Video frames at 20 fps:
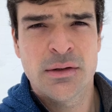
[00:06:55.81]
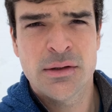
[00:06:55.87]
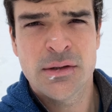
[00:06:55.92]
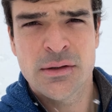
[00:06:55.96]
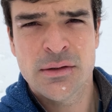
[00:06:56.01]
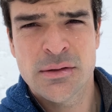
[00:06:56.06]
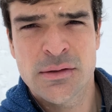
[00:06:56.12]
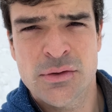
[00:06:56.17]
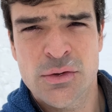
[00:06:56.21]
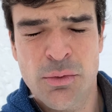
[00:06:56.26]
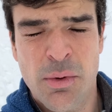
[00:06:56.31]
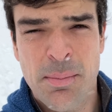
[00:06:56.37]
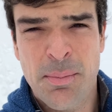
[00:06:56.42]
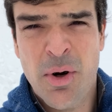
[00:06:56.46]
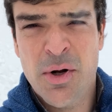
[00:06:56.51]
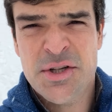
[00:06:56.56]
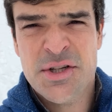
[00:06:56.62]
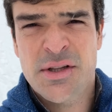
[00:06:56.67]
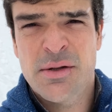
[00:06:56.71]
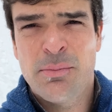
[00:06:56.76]
I've even
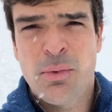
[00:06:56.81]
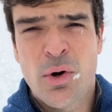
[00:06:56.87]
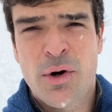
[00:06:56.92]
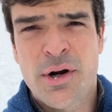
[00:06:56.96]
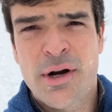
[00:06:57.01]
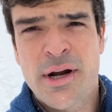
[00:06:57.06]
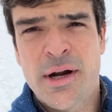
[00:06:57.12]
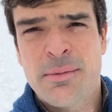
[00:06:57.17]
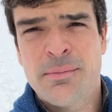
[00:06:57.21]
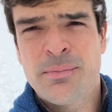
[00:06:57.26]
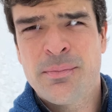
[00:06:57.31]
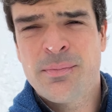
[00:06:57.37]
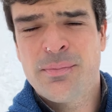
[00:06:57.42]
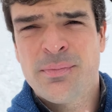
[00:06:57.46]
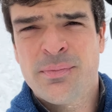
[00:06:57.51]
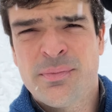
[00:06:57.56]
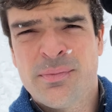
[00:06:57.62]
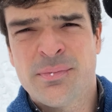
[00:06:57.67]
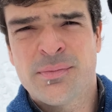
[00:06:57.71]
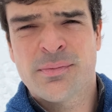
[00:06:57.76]
tested it in a Boston
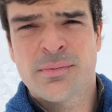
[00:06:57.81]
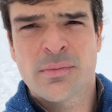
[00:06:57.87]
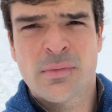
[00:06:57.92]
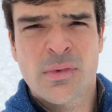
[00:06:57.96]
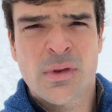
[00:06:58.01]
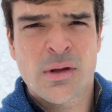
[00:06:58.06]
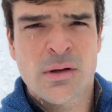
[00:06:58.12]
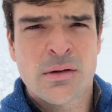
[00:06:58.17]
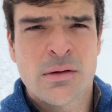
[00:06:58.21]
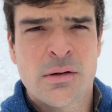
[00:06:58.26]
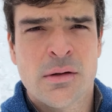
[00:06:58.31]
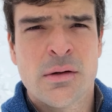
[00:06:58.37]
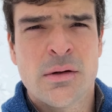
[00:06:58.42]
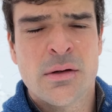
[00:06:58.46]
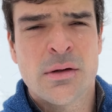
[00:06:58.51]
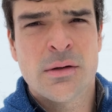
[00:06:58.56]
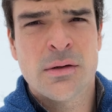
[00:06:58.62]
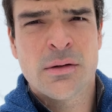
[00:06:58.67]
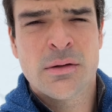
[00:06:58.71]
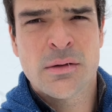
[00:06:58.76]
area blizzard,
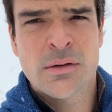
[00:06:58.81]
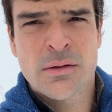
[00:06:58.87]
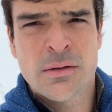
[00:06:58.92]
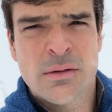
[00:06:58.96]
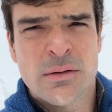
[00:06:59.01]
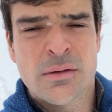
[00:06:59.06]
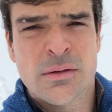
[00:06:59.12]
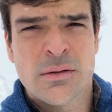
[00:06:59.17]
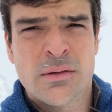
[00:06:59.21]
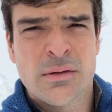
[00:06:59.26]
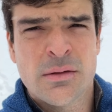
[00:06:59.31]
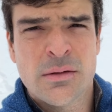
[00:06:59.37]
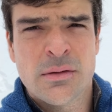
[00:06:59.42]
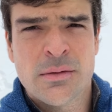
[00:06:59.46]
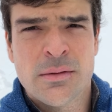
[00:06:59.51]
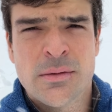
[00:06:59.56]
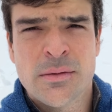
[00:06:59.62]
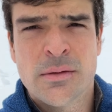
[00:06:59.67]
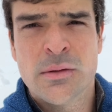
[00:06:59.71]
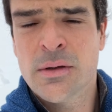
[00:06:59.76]
and even with all
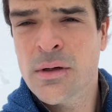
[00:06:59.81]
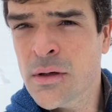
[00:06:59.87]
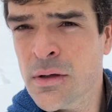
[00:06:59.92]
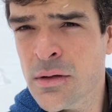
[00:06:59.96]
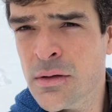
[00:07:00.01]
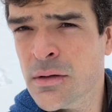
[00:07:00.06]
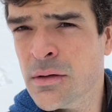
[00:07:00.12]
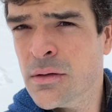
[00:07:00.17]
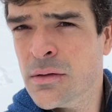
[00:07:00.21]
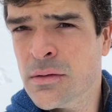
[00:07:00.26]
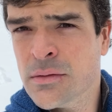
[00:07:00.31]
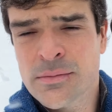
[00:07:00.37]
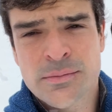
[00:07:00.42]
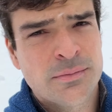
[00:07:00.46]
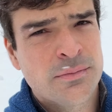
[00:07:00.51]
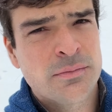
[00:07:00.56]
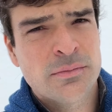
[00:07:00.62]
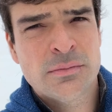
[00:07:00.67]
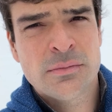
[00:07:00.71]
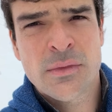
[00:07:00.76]
that snow, as
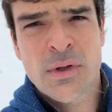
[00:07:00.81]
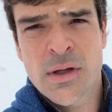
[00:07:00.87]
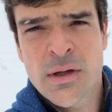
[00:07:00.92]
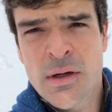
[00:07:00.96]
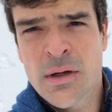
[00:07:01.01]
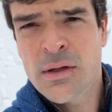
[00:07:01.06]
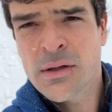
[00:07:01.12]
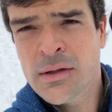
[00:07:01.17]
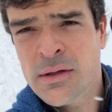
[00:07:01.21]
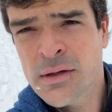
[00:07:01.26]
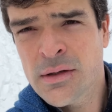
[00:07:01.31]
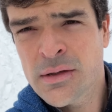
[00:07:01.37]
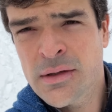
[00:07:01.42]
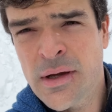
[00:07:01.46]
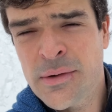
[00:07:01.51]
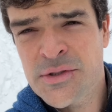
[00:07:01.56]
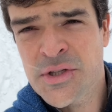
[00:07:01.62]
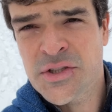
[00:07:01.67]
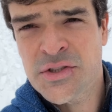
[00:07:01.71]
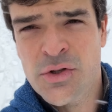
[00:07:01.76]
long as there's a clear view of the
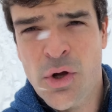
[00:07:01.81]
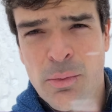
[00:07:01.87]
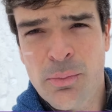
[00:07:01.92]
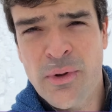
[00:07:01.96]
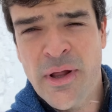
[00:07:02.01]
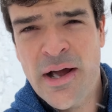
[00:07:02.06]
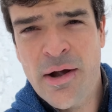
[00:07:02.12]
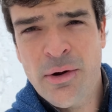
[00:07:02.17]
sky, it just